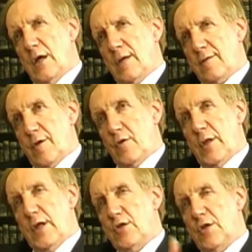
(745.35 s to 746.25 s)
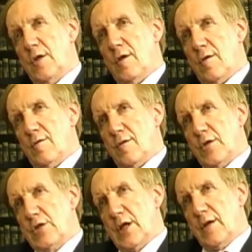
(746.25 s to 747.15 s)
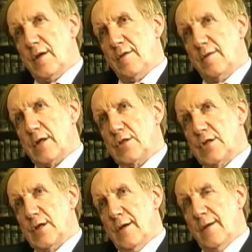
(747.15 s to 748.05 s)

as foundation of rejecting such